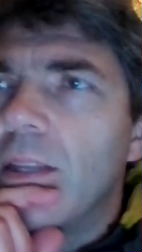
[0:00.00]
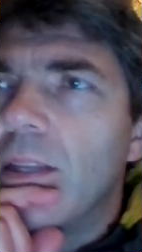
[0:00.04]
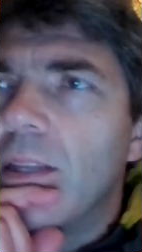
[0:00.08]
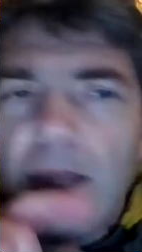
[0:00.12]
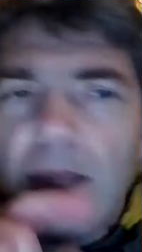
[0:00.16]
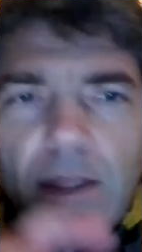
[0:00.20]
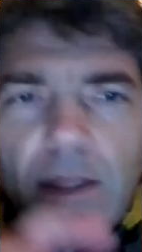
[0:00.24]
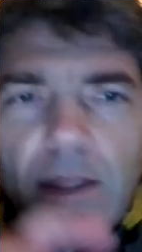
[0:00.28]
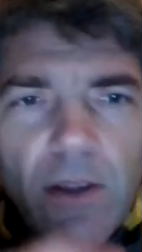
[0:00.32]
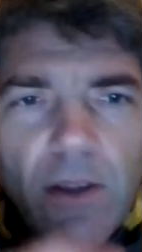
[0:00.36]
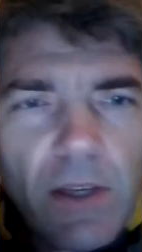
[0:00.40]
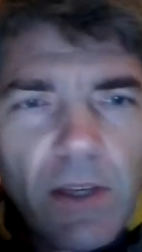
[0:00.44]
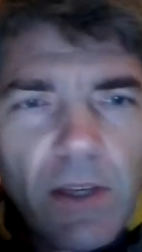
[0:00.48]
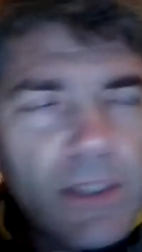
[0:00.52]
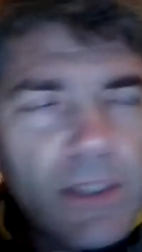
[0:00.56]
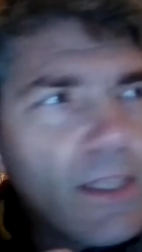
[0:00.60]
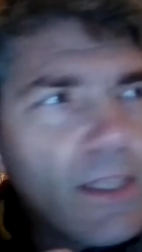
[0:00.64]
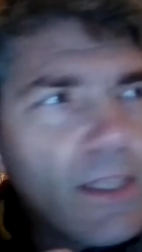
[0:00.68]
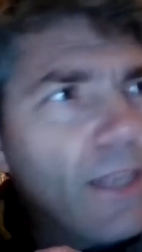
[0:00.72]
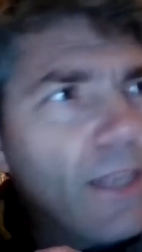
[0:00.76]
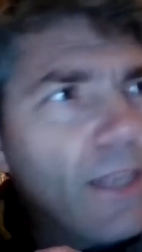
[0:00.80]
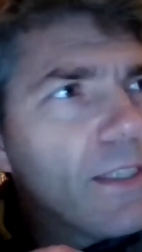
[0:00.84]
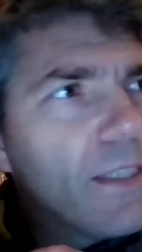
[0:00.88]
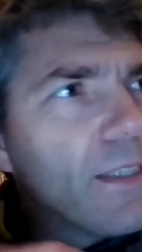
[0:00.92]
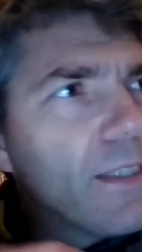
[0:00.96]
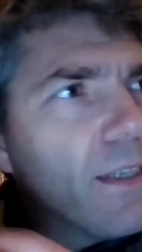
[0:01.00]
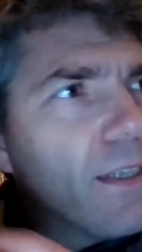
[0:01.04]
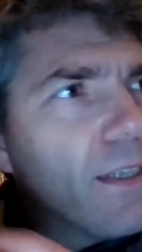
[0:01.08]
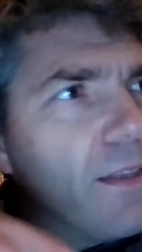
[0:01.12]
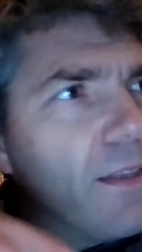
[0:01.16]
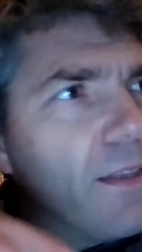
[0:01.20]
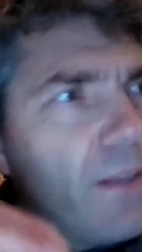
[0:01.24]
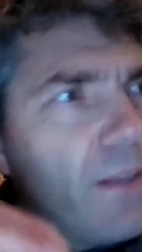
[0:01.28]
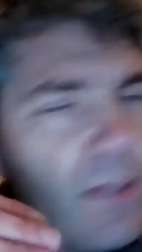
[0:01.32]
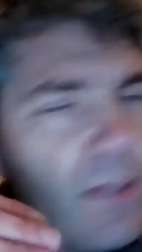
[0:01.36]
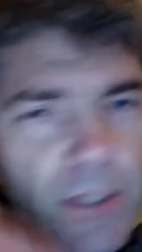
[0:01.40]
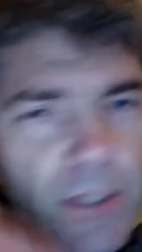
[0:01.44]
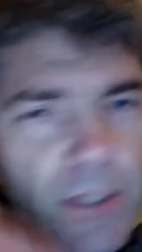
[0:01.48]
No, it's
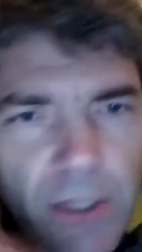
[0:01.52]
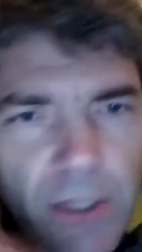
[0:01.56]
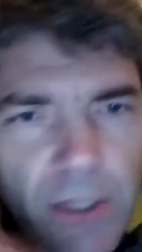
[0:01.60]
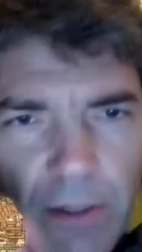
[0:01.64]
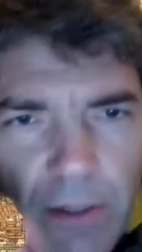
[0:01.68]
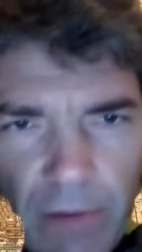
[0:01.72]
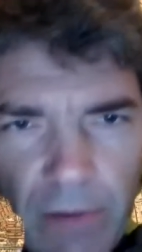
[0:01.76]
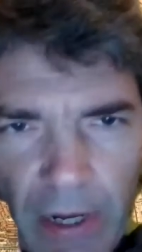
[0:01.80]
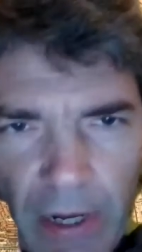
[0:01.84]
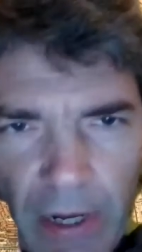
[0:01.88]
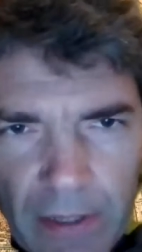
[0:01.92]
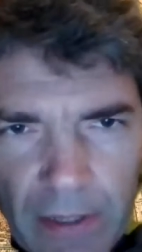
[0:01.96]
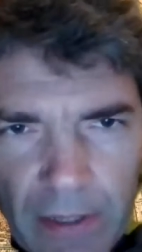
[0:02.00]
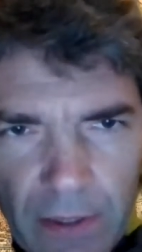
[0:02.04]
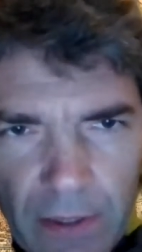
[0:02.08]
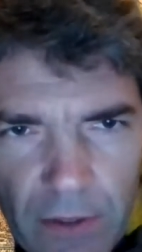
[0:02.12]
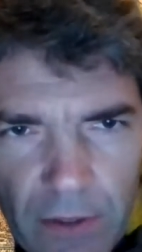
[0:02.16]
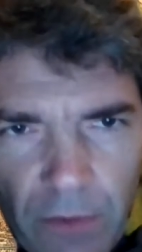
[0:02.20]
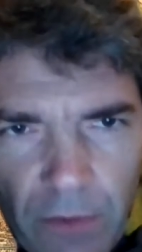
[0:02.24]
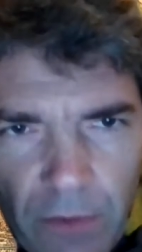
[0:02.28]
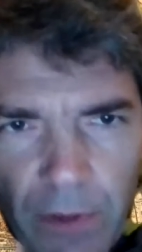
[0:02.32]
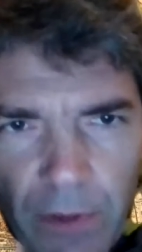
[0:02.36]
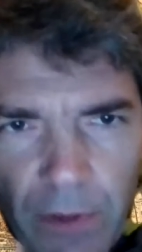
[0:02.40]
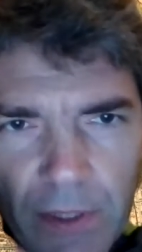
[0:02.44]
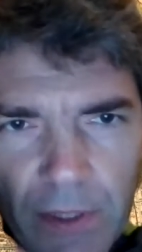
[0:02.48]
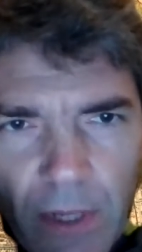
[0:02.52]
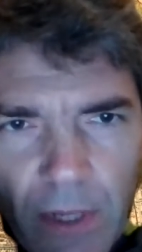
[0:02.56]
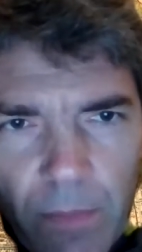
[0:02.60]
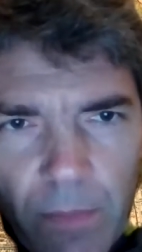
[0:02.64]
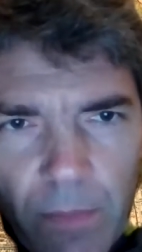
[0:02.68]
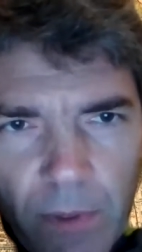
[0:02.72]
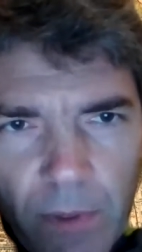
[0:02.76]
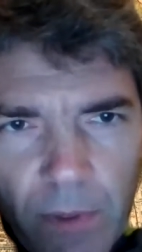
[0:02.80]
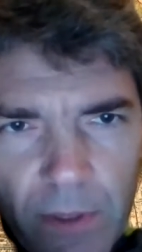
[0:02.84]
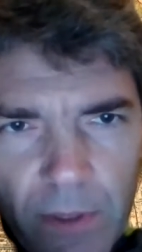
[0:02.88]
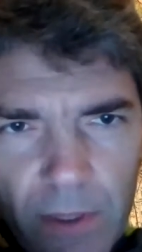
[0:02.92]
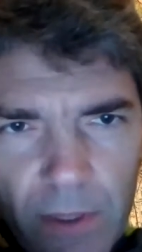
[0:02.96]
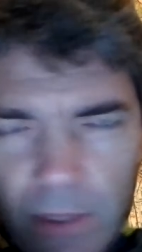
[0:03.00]
the initial rent. So, for
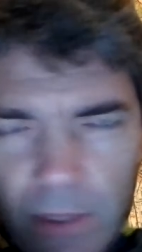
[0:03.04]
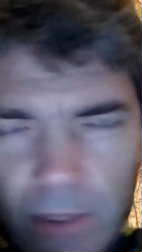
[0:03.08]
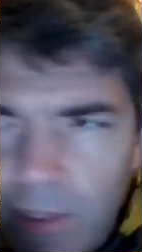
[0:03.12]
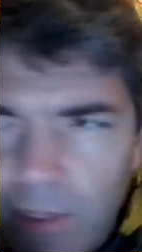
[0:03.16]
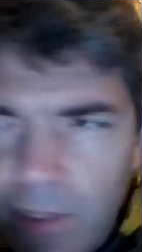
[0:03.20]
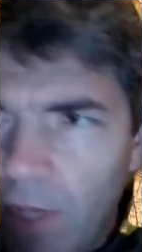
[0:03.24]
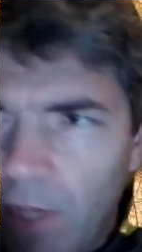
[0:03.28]
example, say